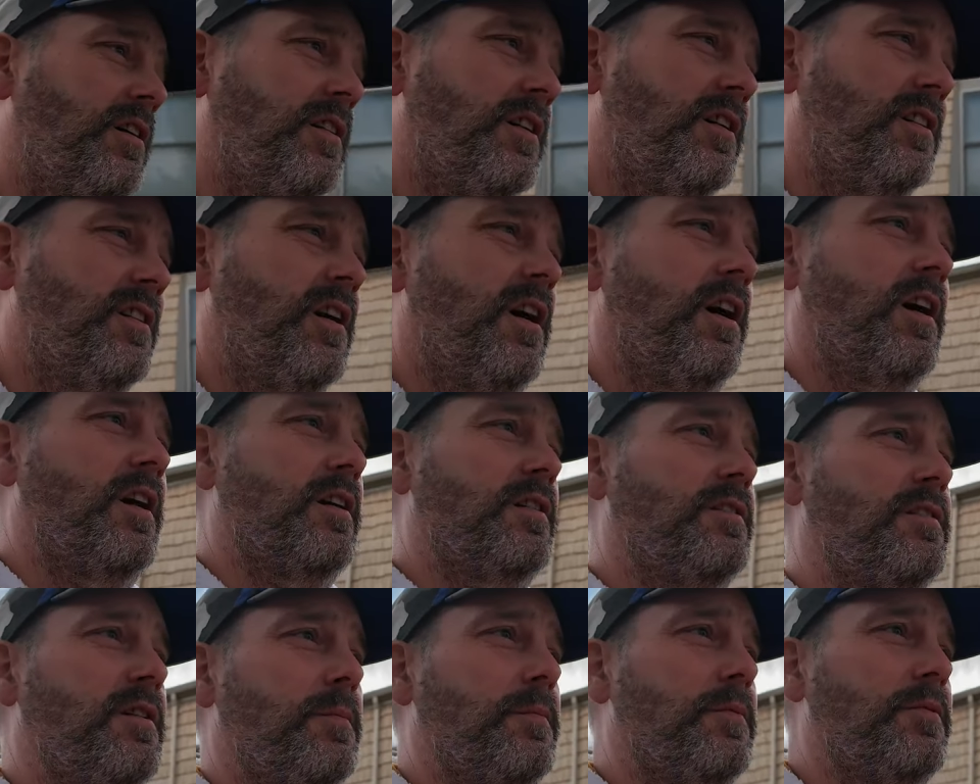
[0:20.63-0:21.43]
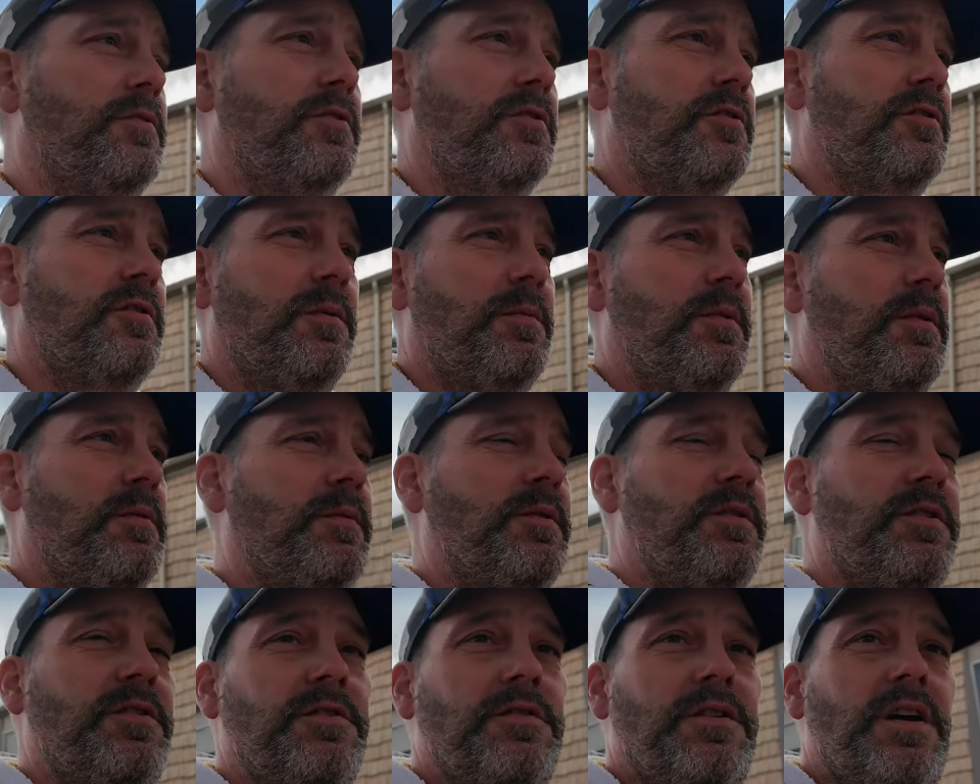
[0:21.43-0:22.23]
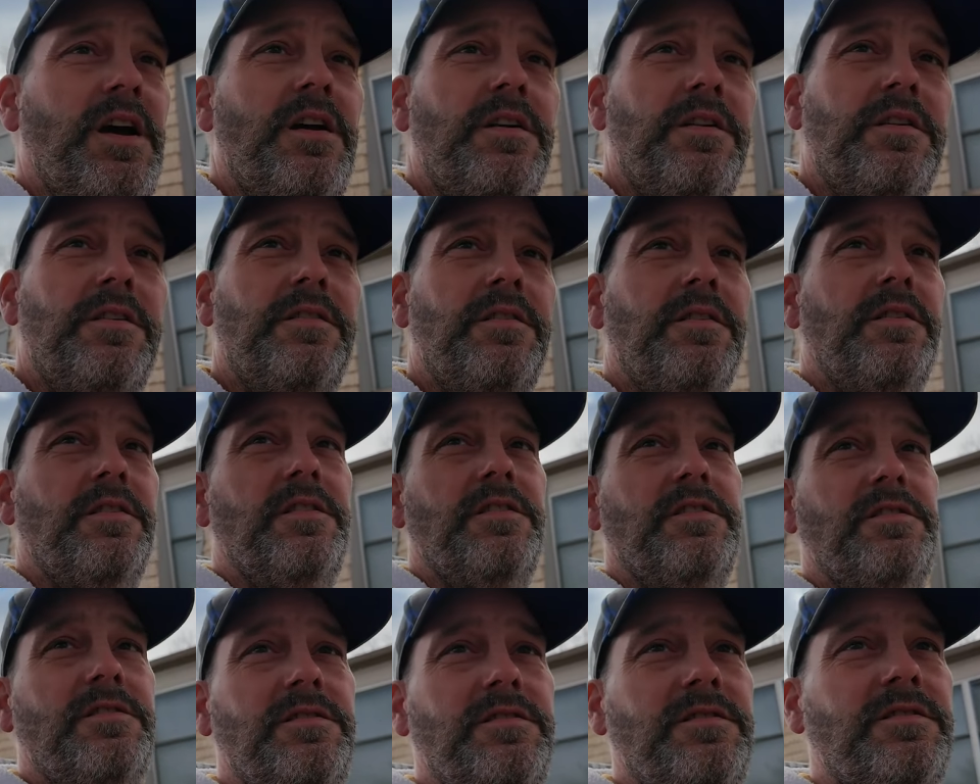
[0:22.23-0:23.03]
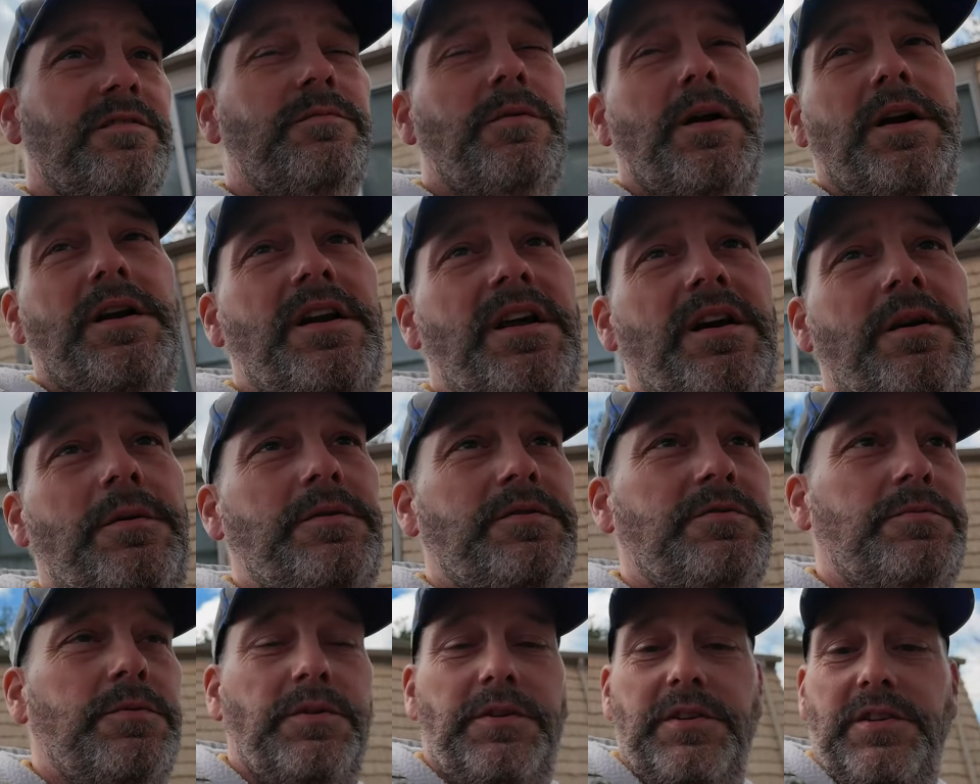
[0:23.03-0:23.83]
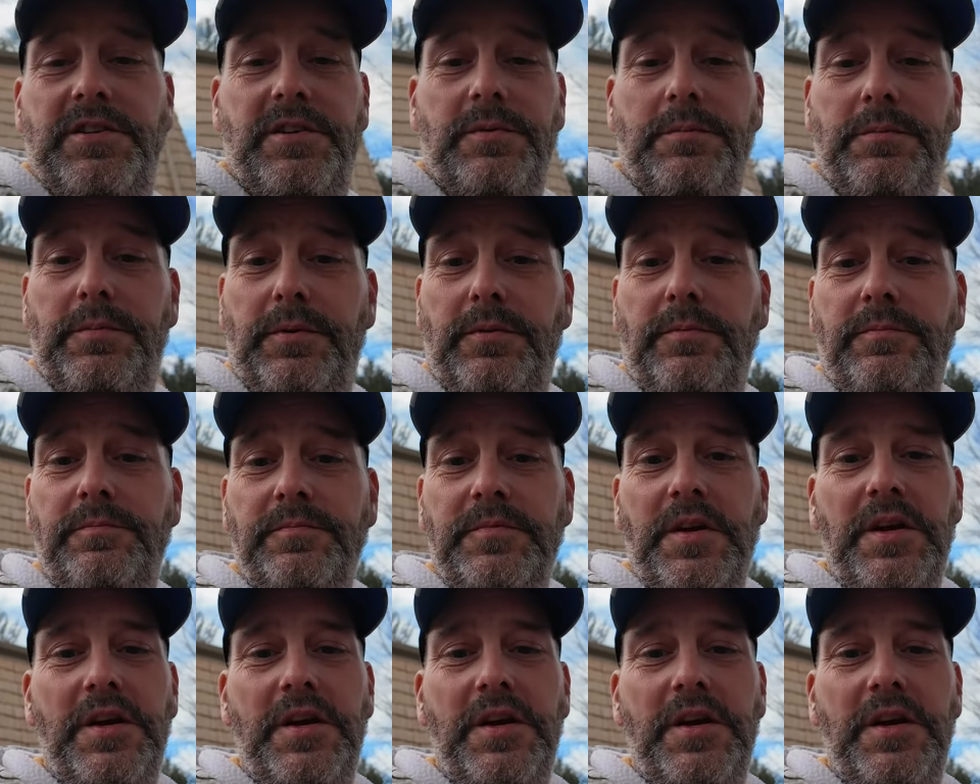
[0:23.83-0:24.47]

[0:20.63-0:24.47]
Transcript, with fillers: in higher temperatures, I mean, when you're down into this, right now, it's really simple.